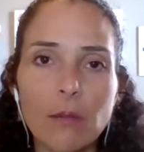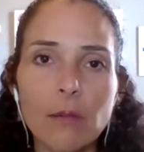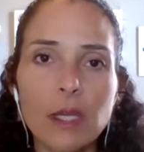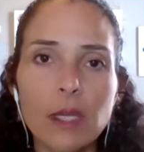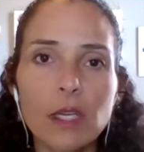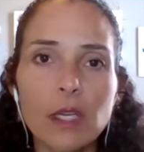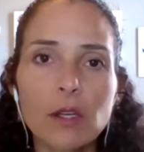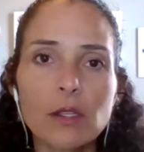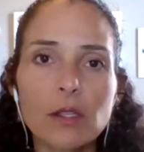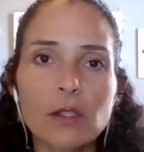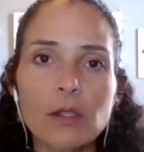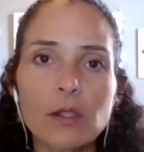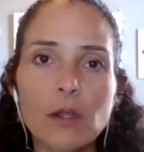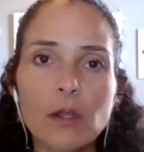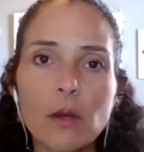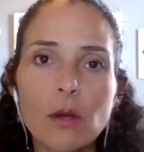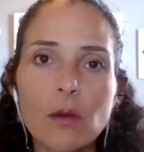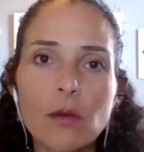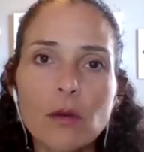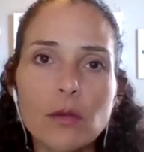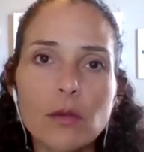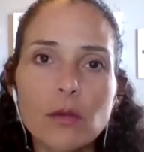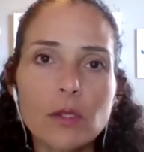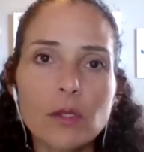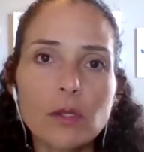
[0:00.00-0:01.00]
Because
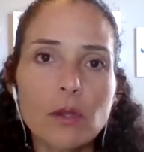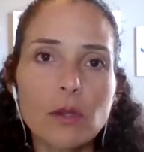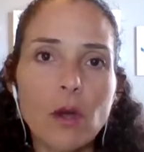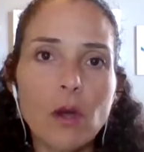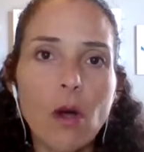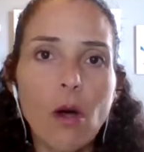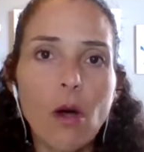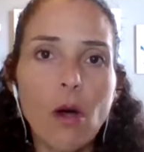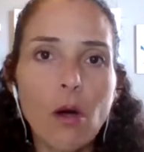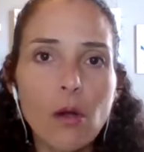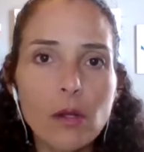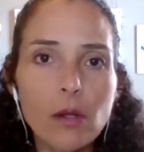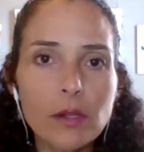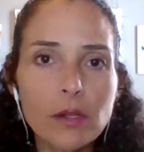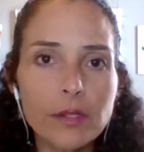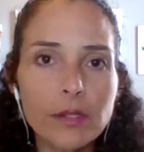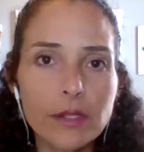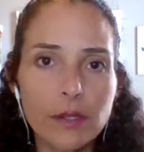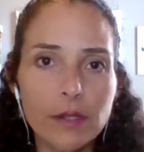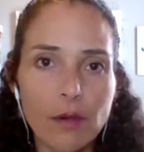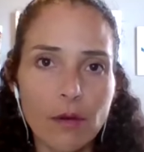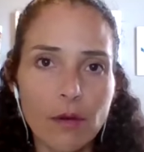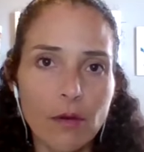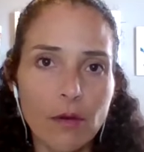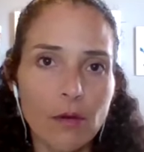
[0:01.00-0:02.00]
those
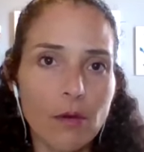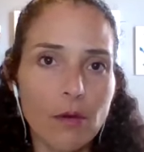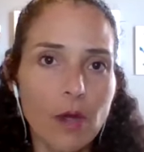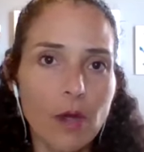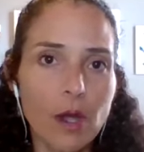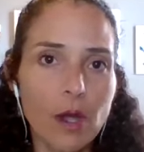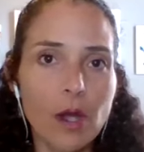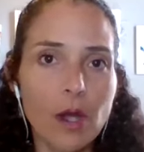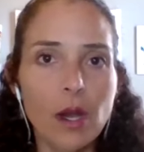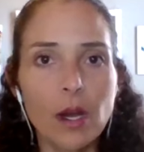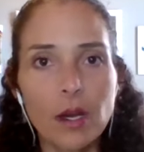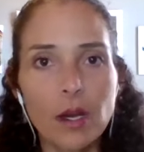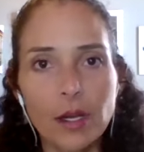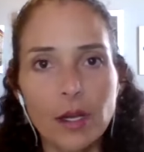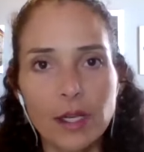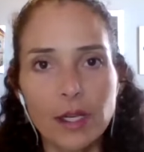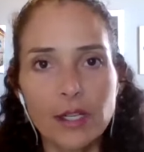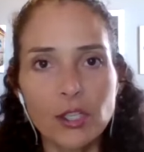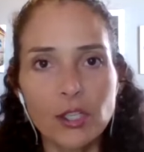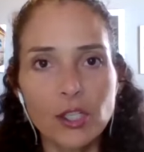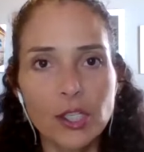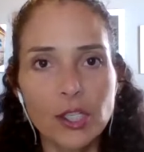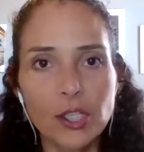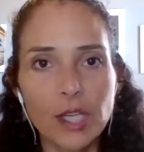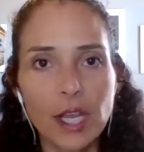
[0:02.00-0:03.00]
also are going
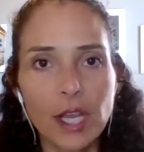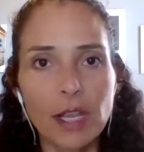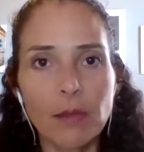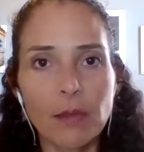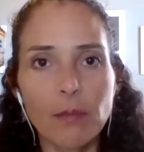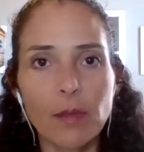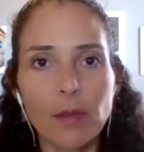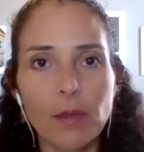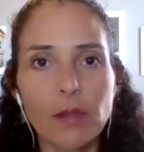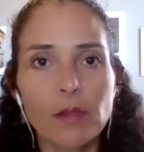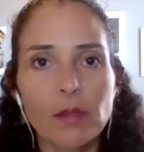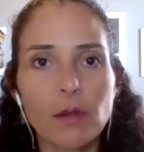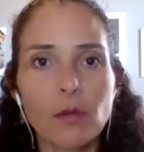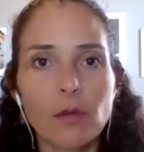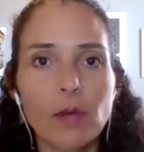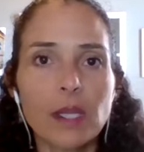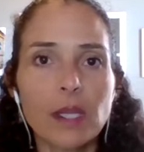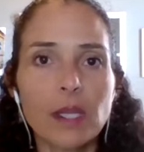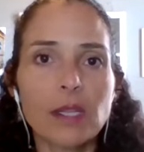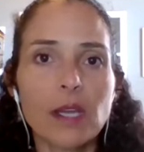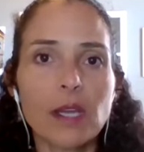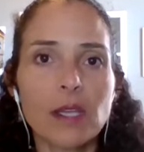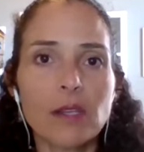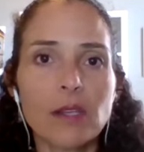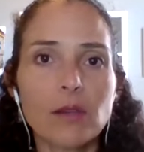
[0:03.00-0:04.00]
to shape the
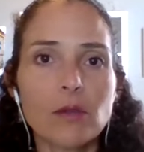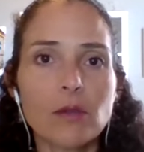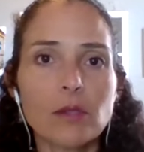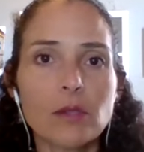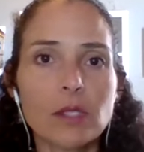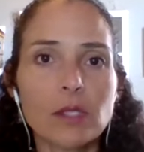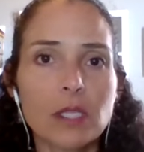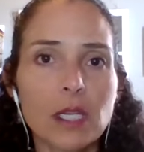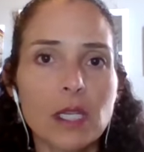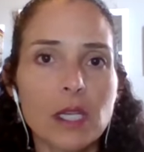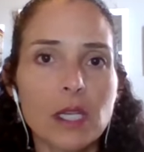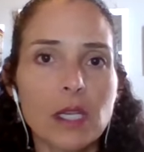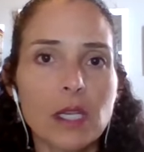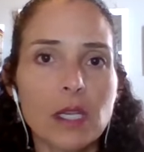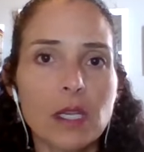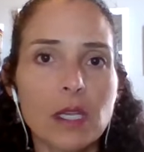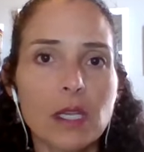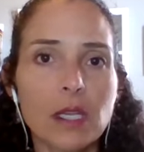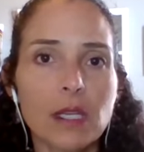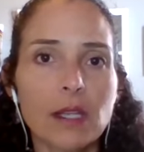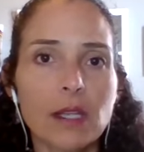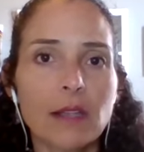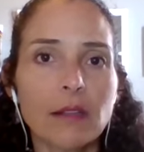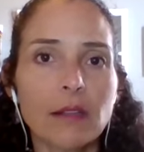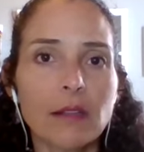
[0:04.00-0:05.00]
way that you
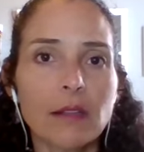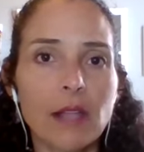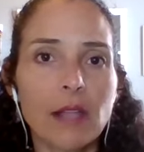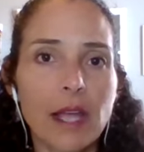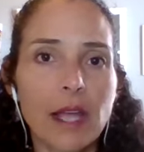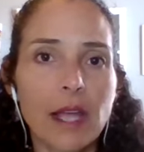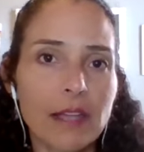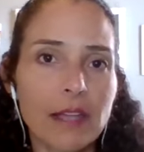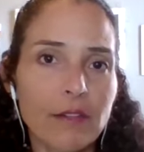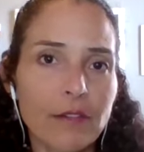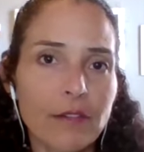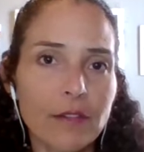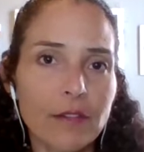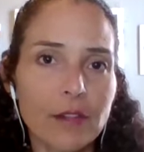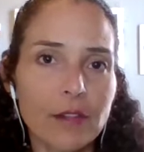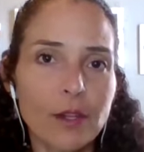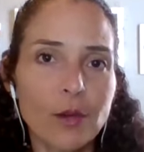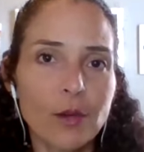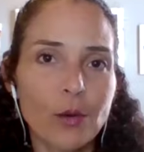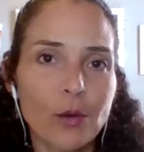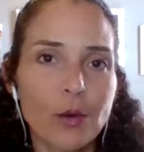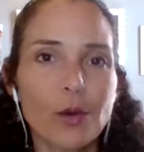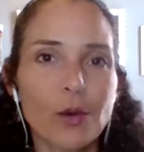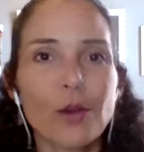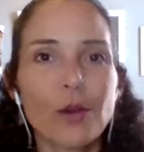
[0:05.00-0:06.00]
see in life,
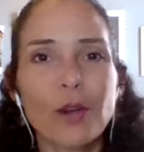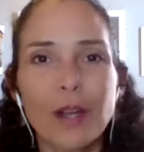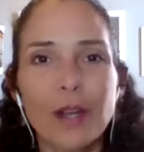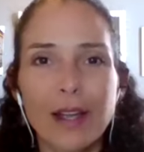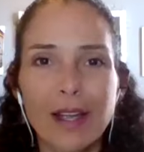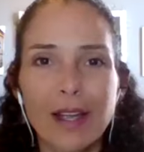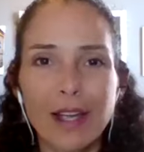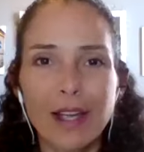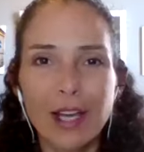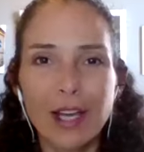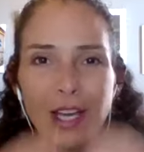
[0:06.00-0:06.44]
your